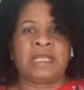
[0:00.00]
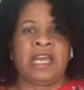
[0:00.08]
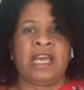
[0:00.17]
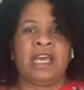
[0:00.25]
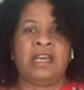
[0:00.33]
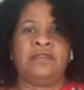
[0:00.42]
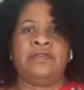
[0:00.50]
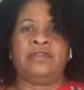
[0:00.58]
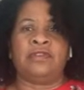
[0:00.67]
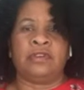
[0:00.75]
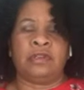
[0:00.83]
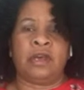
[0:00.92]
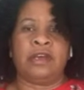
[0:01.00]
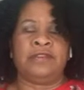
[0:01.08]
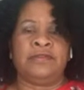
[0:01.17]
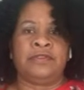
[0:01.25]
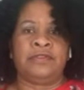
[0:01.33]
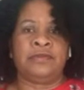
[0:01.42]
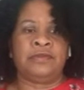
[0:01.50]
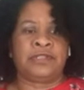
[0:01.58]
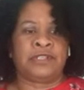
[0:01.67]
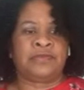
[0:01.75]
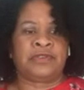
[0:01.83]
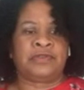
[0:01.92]
And for a lot of you
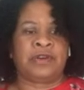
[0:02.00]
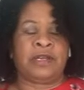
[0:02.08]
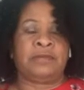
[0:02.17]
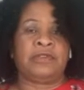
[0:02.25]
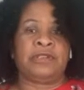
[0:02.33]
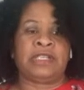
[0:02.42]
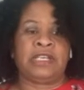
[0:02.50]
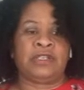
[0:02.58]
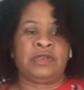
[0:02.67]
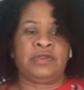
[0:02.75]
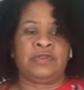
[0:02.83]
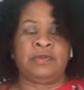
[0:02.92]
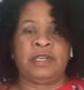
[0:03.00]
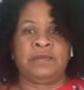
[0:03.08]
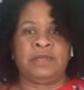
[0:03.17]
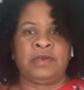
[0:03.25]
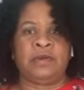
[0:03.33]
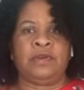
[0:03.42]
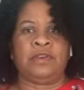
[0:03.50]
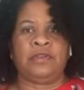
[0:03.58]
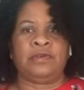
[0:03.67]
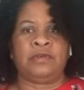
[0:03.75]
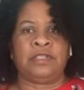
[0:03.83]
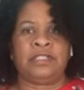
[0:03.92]
subscribers, I know you might be going
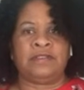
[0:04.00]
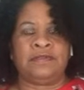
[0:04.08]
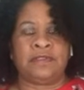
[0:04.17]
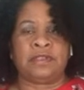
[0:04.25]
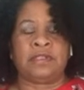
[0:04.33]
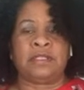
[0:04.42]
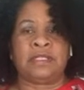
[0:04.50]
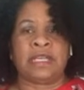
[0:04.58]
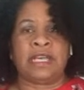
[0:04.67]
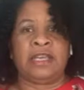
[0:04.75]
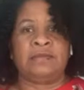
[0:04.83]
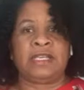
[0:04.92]
through a difficult time.